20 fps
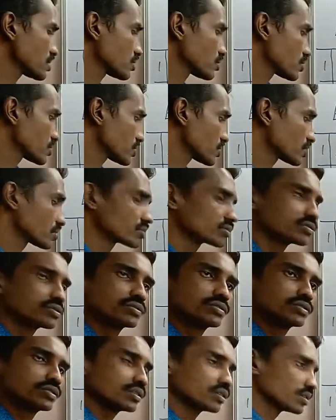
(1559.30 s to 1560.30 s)
switch.
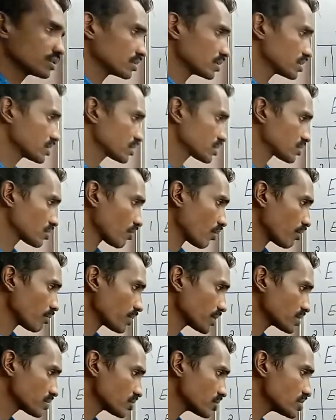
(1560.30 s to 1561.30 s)
This is
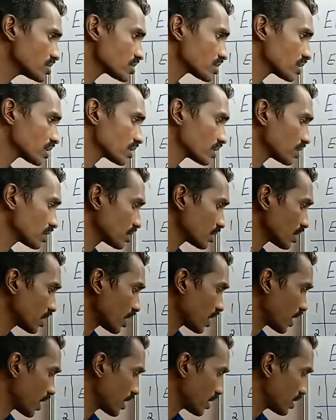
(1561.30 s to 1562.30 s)
open switch
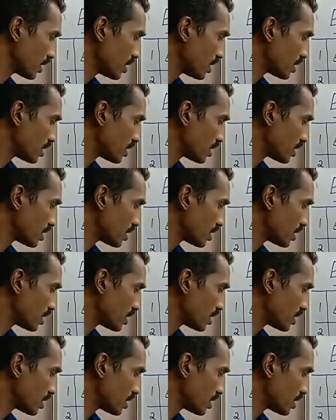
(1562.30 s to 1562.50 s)
and